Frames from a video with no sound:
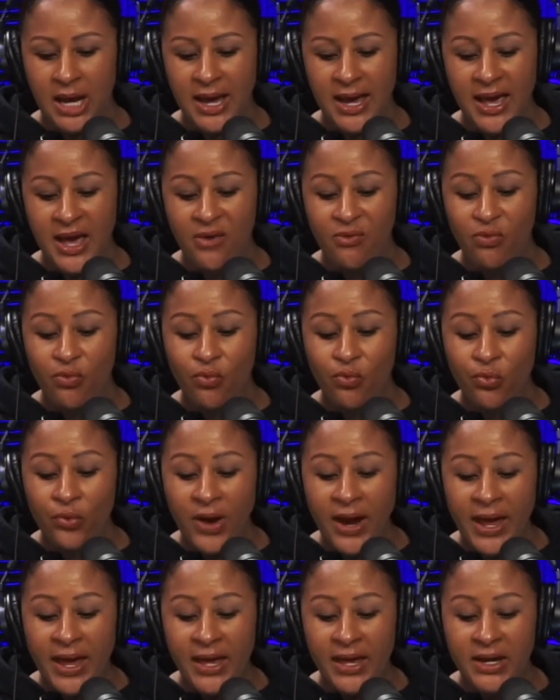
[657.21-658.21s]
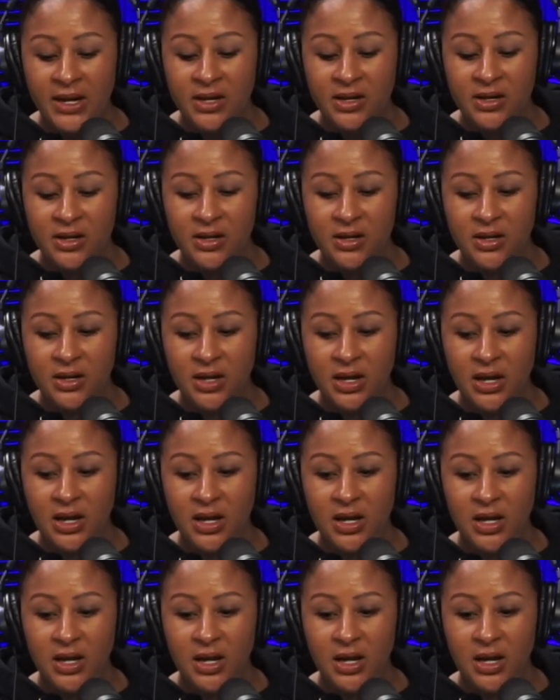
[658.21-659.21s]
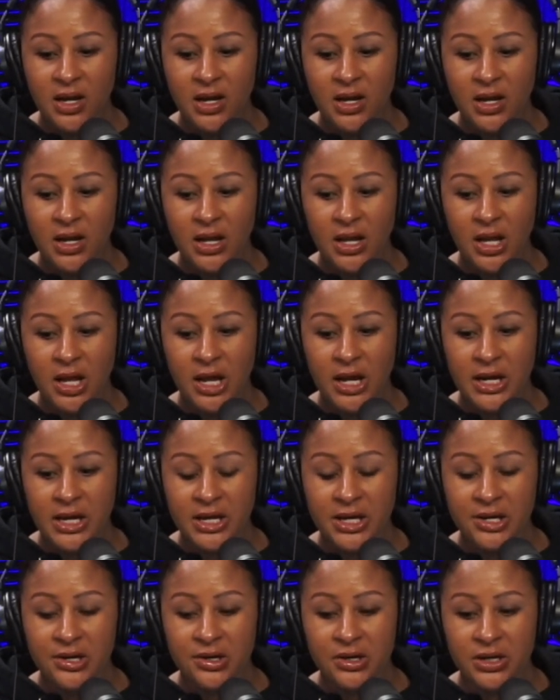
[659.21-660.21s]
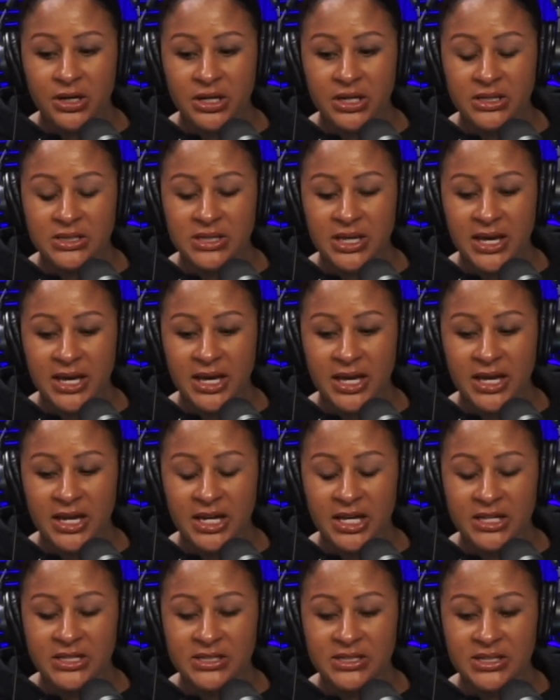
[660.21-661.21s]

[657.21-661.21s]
I've read a lot of hearings, and it's